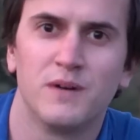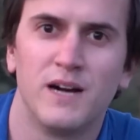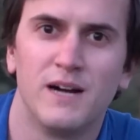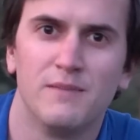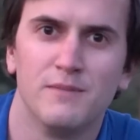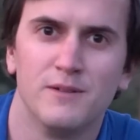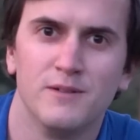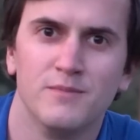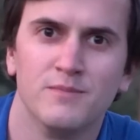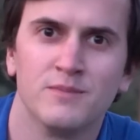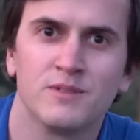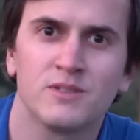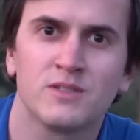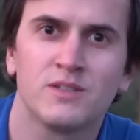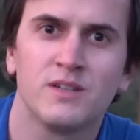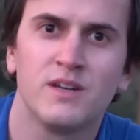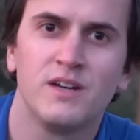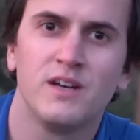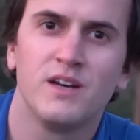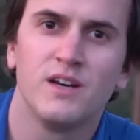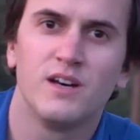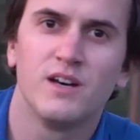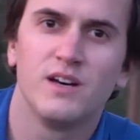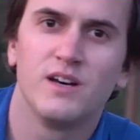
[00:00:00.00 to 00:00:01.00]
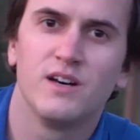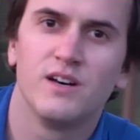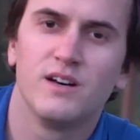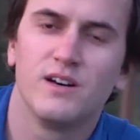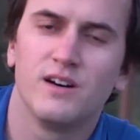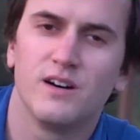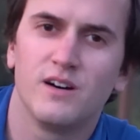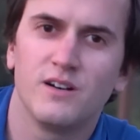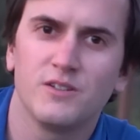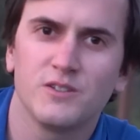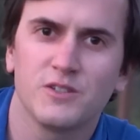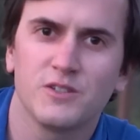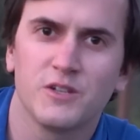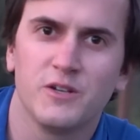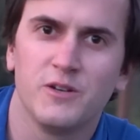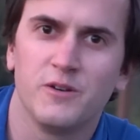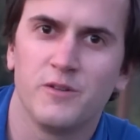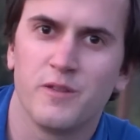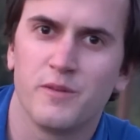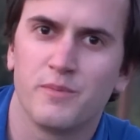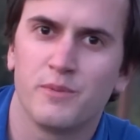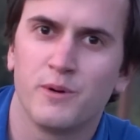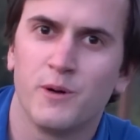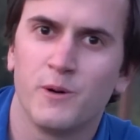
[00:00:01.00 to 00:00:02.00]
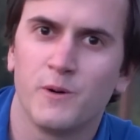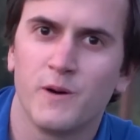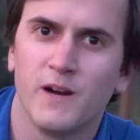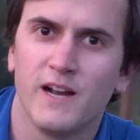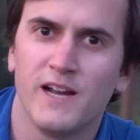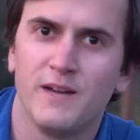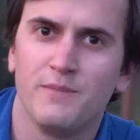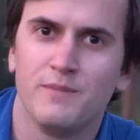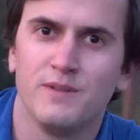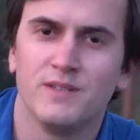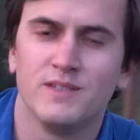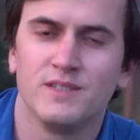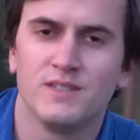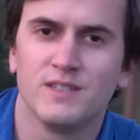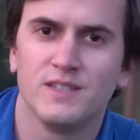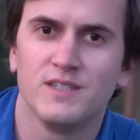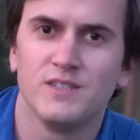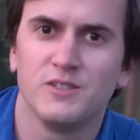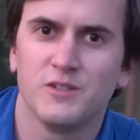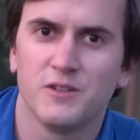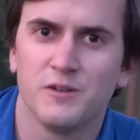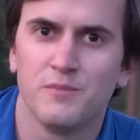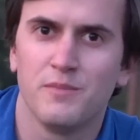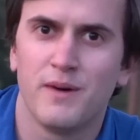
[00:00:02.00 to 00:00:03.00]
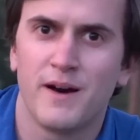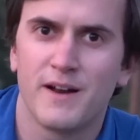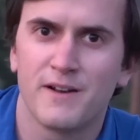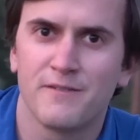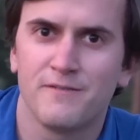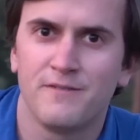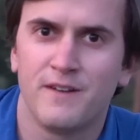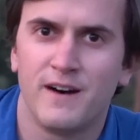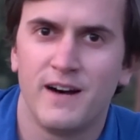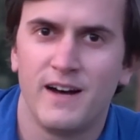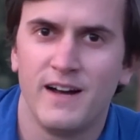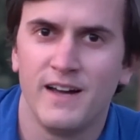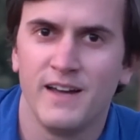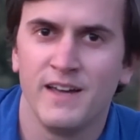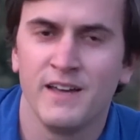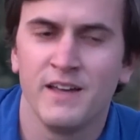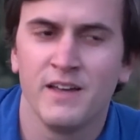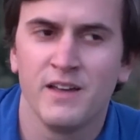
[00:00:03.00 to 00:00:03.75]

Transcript: problems. Also, the program is easier to modify